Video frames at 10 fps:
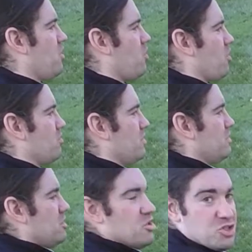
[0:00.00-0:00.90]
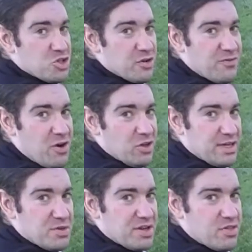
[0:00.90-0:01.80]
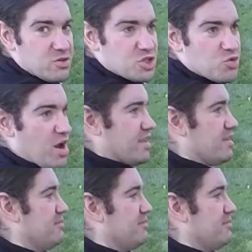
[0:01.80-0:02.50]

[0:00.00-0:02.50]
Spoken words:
arm, so you can follow it up with another strike.